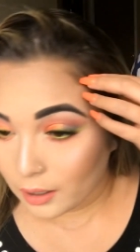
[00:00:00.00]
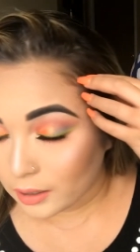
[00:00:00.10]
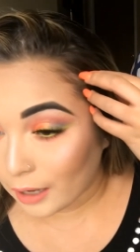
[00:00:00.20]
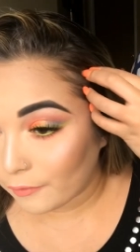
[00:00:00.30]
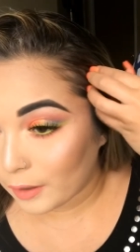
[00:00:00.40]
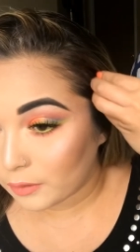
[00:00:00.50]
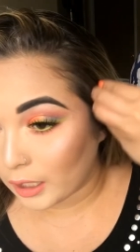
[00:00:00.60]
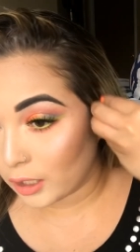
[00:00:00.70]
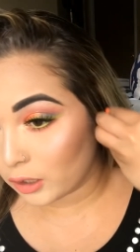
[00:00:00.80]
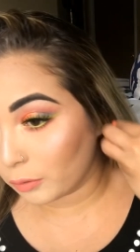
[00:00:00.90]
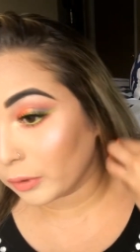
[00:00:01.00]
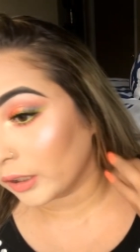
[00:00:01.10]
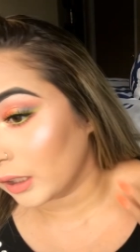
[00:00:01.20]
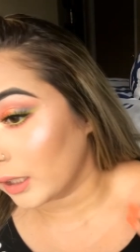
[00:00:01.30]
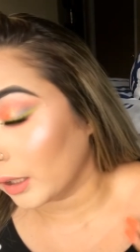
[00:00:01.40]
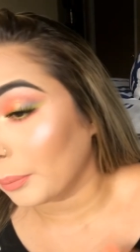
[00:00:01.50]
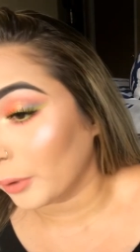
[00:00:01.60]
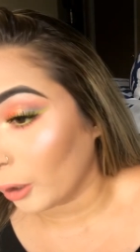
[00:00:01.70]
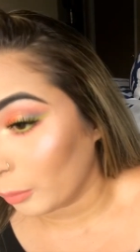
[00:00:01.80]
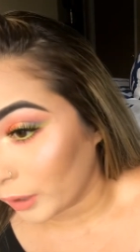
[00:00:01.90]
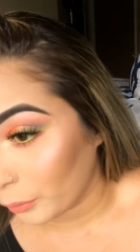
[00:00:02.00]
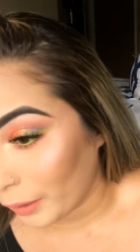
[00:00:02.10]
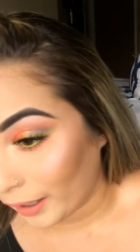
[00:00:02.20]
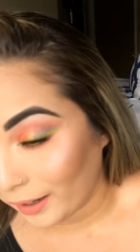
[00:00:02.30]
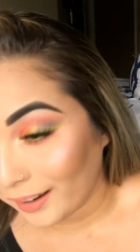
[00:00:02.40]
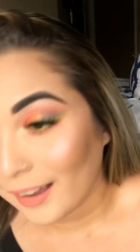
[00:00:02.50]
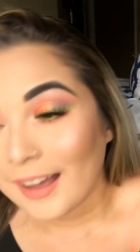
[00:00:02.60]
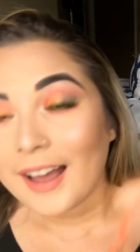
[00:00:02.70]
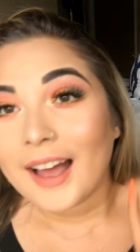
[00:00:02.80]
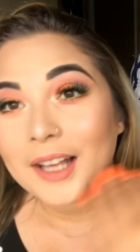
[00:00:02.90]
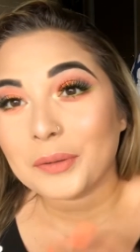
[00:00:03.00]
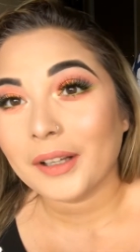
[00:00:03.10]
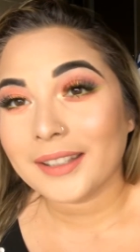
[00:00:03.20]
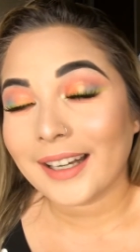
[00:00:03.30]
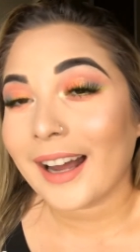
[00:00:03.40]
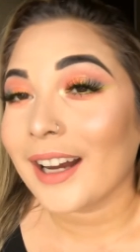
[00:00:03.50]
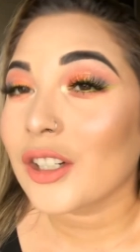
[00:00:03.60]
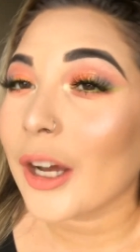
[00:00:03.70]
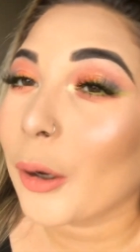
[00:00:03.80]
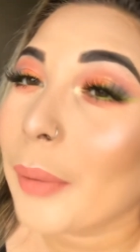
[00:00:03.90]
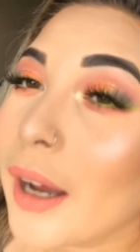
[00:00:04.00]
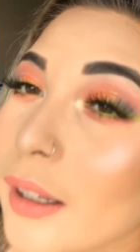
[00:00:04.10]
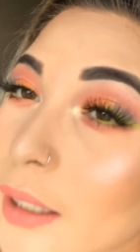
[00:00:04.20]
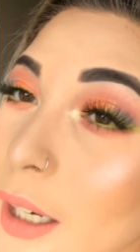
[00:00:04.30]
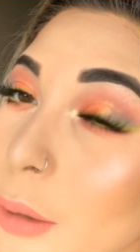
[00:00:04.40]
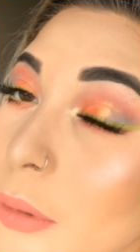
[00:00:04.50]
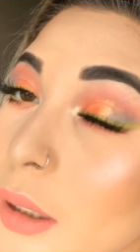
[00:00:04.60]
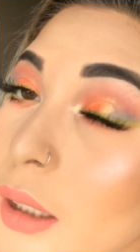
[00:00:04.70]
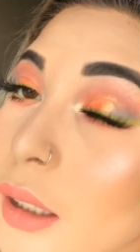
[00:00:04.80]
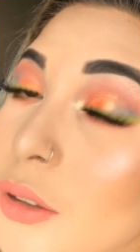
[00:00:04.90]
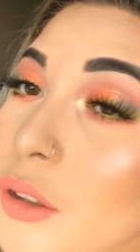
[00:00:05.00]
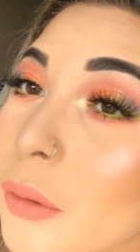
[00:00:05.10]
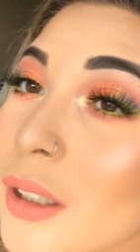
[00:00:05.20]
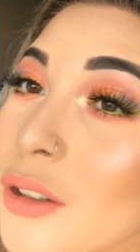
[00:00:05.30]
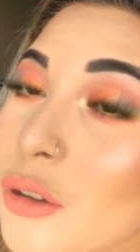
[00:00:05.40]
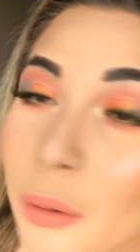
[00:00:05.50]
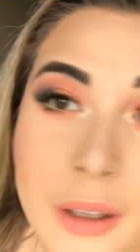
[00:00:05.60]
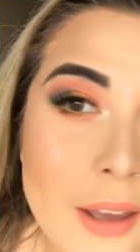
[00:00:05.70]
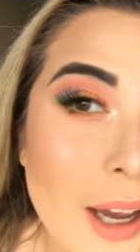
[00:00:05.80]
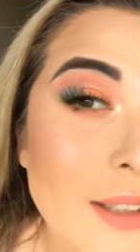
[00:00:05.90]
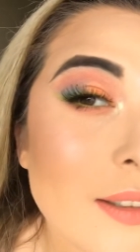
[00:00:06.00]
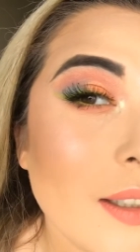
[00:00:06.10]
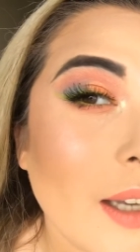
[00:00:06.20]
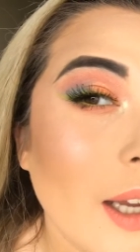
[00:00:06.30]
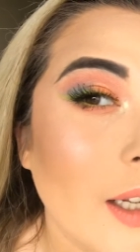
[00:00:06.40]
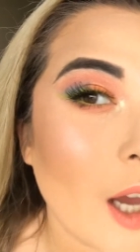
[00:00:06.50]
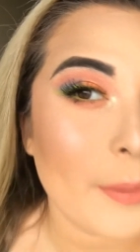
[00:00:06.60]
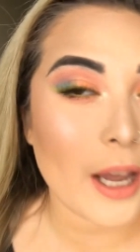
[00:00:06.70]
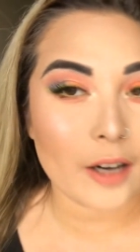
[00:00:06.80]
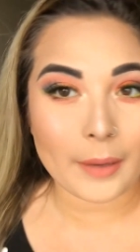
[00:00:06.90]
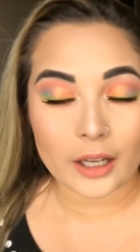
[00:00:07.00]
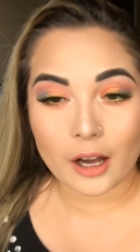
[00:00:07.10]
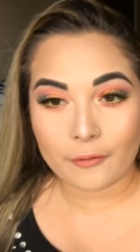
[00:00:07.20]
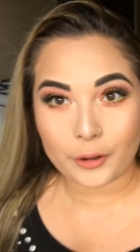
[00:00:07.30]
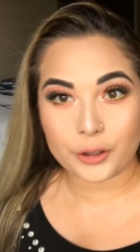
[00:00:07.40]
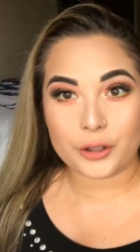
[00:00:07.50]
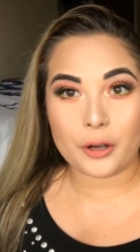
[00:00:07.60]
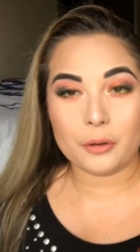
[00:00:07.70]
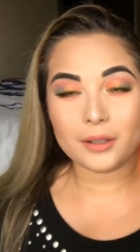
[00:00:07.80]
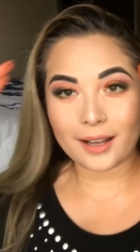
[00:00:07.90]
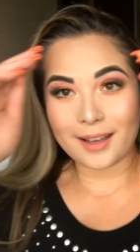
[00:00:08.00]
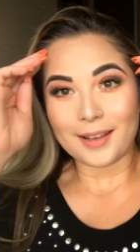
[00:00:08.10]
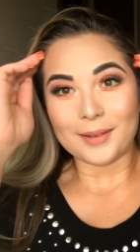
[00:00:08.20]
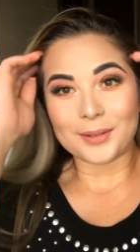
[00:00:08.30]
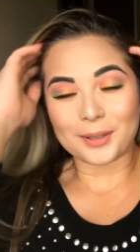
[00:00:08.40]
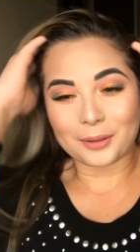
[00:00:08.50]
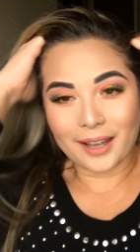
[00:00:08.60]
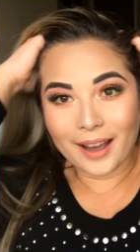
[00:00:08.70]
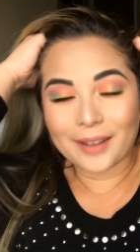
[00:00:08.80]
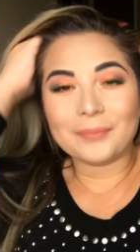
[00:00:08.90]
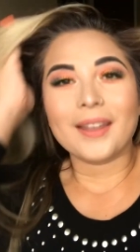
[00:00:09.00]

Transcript: That foundation really did blow me away, as well as that eyeshadow palette. I really do enjoy that. Kind of got me out of my comfort zone. So yeah,